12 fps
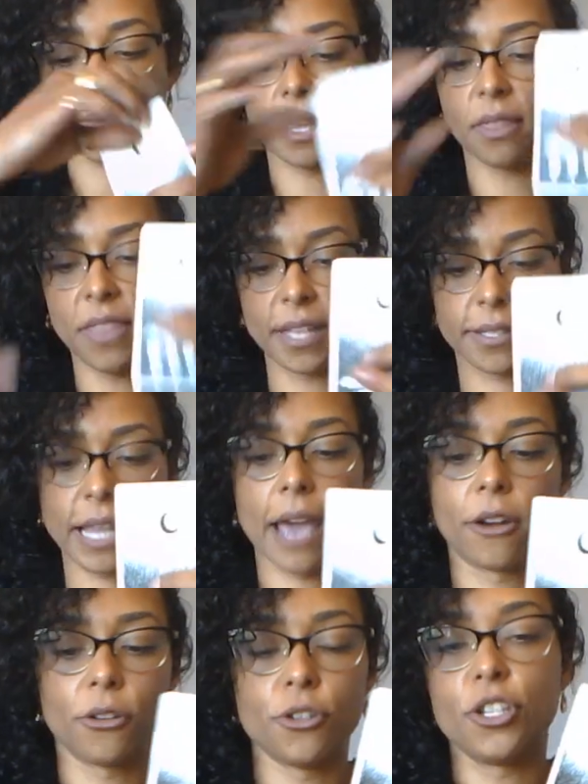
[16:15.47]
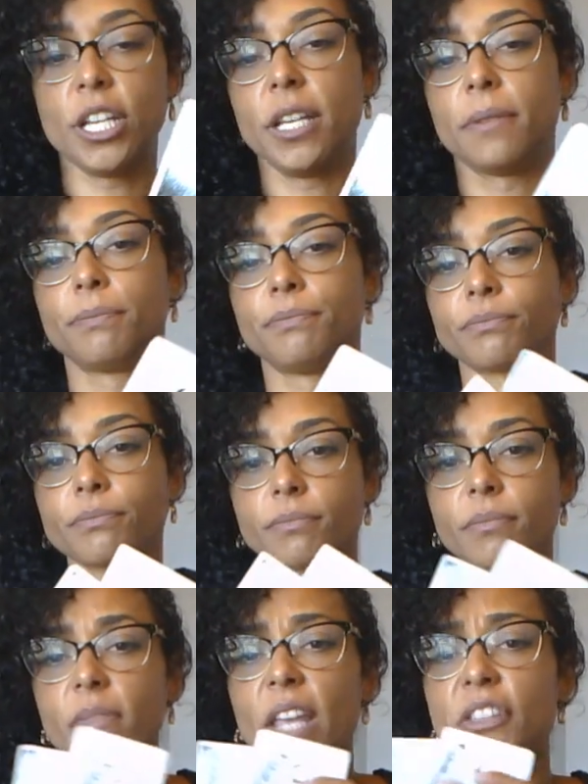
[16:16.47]
this energy,
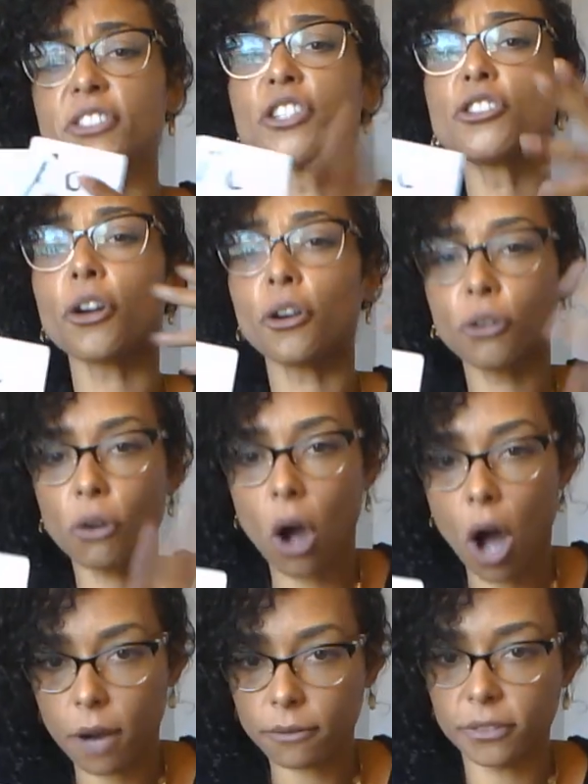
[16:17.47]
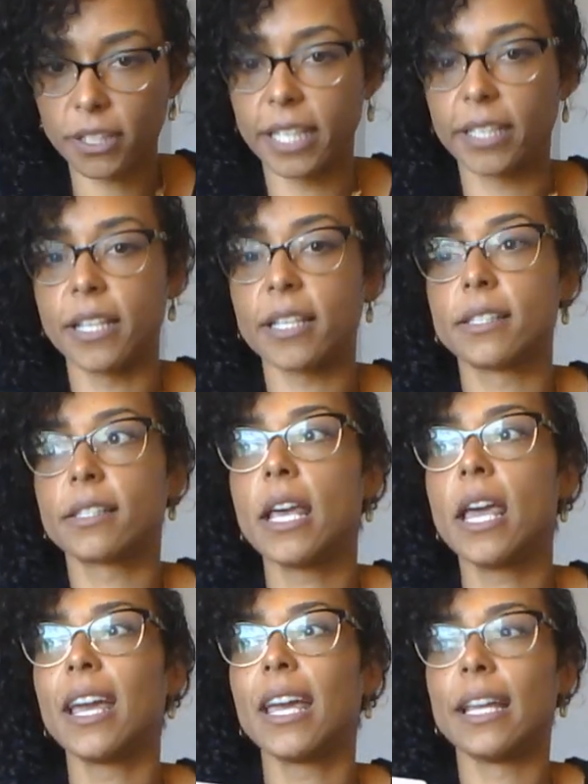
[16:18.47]
this internal conflict,
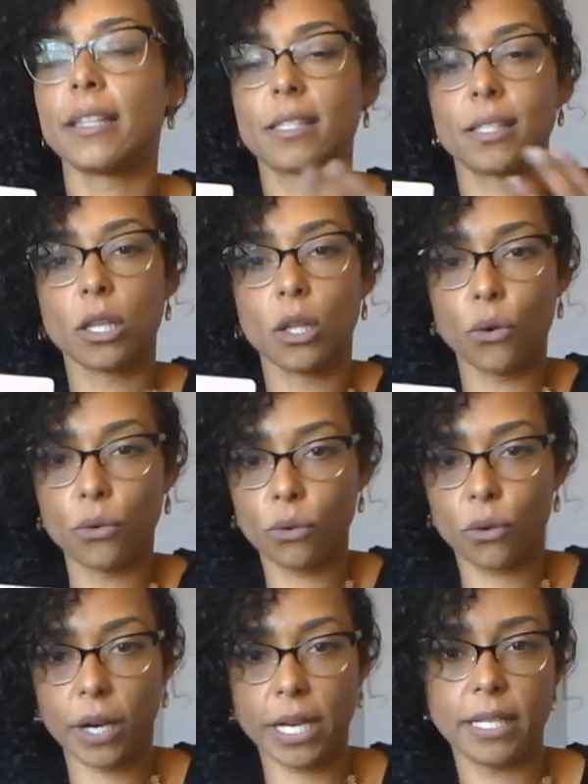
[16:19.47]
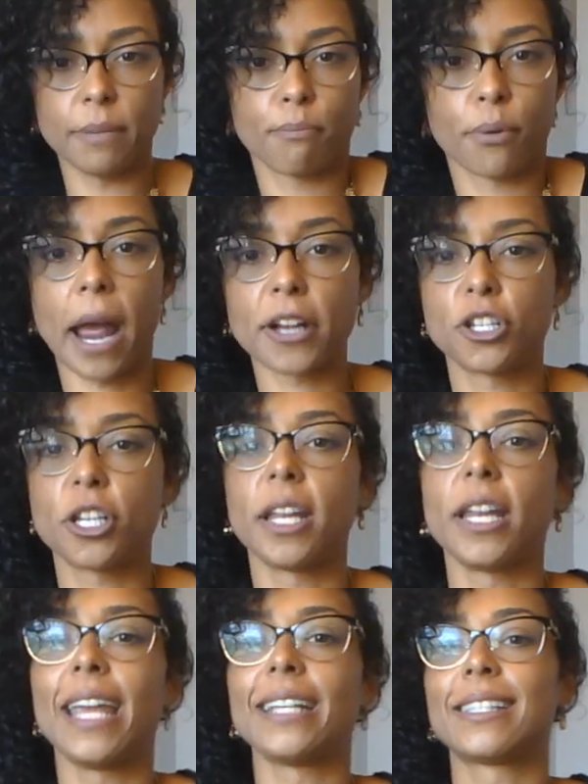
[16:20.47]
it's low grade
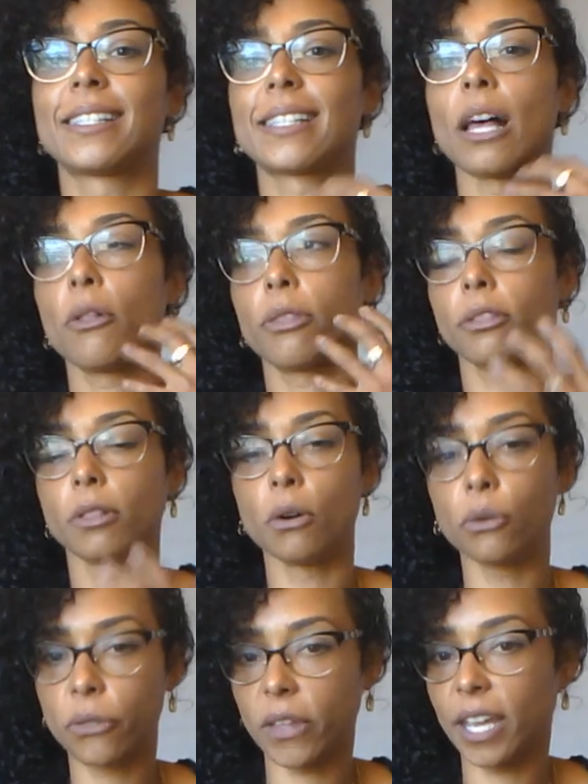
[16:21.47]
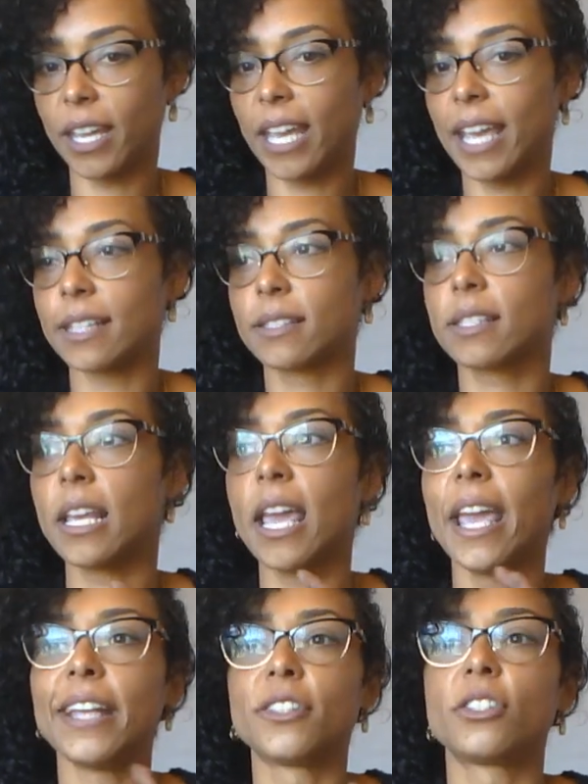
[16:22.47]
depression, it's self-loathing,
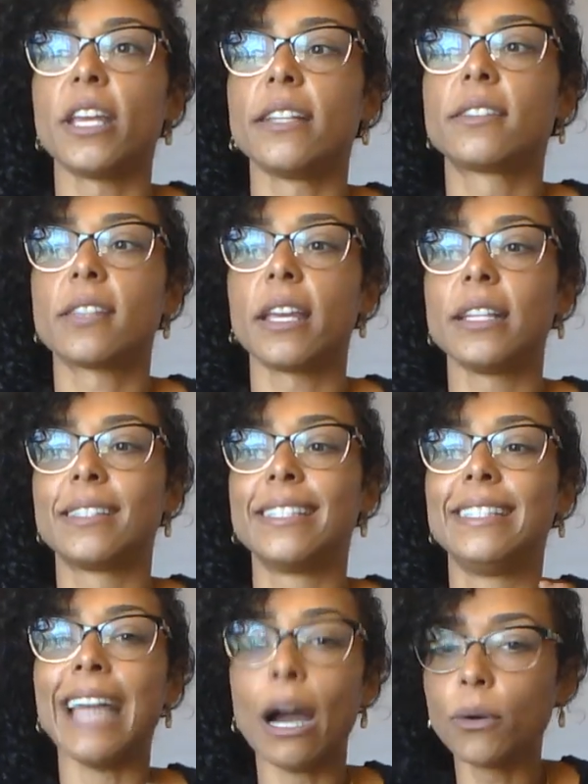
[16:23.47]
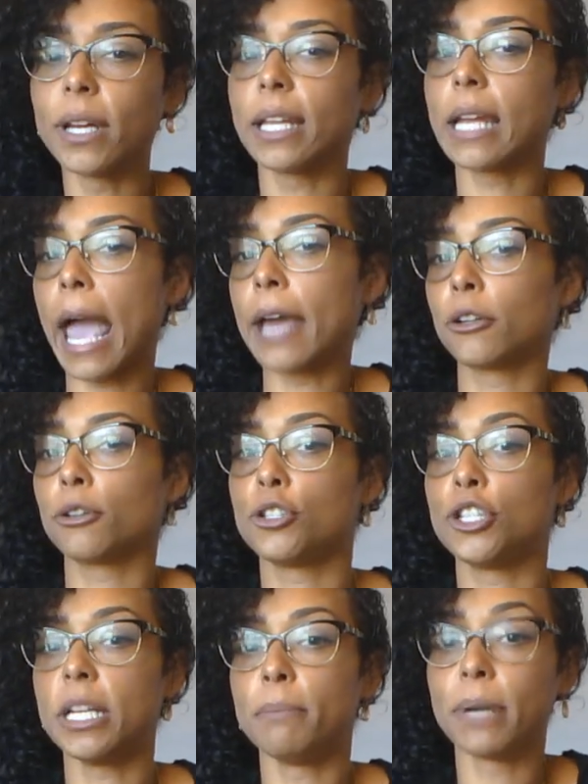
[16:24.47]
it's doubting
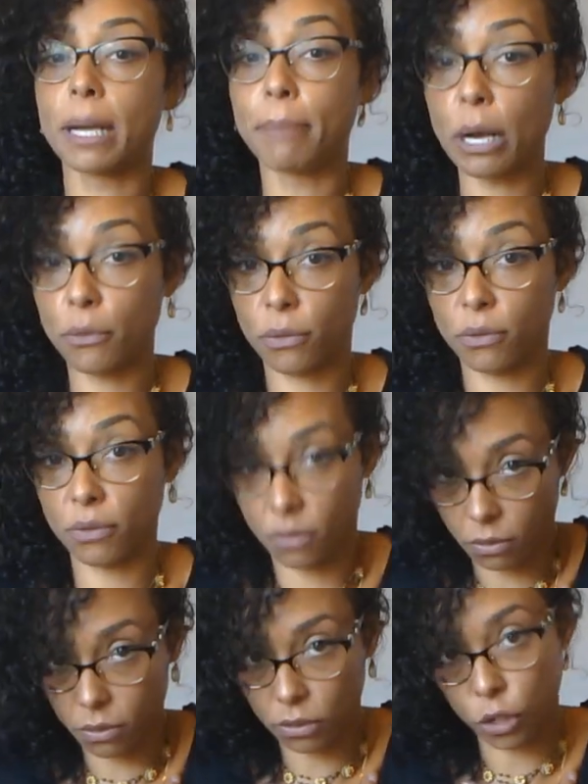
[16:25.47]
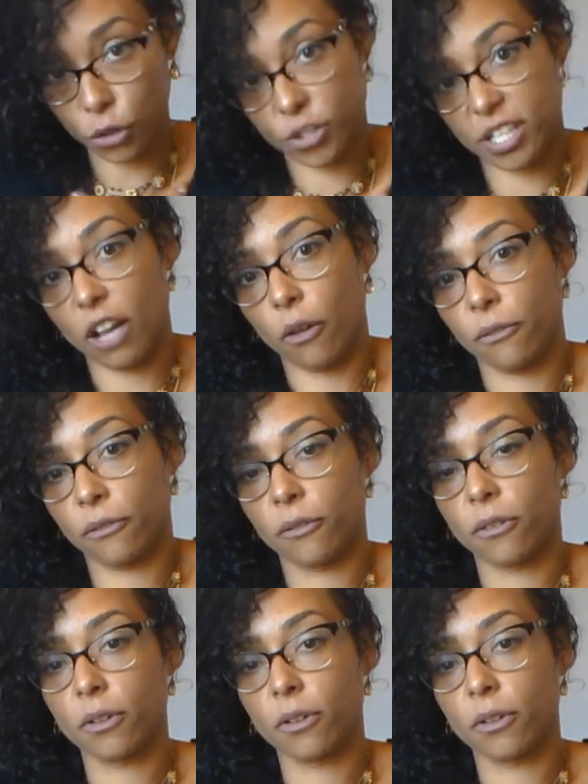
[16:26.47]
energy, but about yourself.